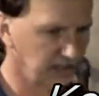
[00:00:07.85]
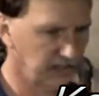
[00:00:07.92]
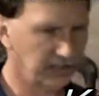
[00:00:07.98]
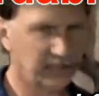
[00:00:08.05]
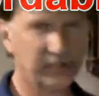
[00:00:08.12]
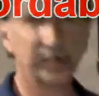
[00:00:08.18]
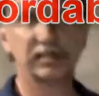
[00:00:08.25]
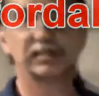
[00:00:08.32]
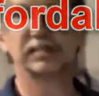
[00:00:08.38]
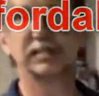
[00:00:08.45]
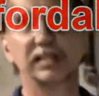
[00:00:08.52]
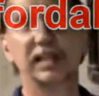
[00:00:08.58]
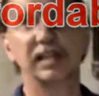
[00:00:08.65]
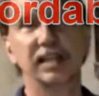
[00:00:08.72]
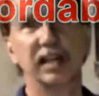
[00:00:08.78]
We just
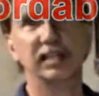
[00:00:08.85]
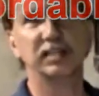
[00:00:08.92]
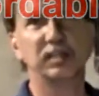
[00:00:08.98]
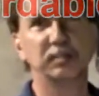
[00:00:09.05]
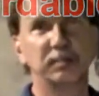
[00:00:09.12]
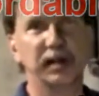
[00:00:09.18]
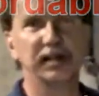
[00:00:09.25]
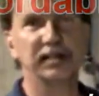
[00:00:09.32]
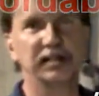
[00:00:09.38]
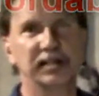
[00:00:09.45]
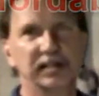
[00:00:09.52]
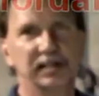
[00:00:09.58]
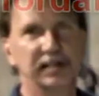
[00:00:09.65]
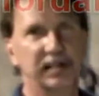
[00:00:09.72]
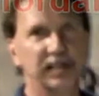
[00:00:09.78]
got done completing
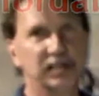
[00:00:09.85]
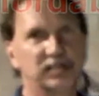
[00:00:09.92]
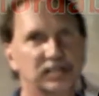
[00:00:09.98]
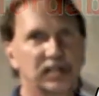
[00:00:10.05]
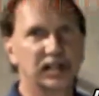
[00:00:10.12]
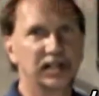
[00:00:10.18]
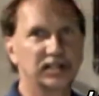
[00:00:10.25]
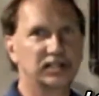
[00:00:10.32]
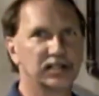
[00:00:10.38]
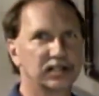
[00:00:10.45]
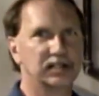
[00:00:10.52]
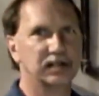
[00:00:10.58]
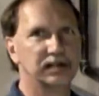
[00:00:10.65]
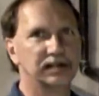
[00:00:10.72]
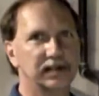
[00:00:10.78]
the
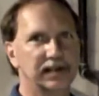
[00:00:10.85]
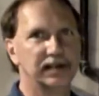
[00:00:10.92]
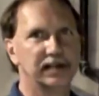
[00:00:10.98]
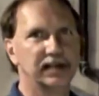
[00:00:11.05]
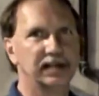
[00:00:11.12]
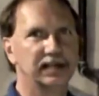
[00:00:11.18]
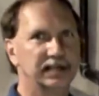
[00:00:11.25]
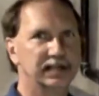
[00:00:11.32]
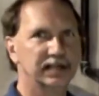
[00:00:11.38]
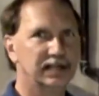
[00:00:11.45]
installation of the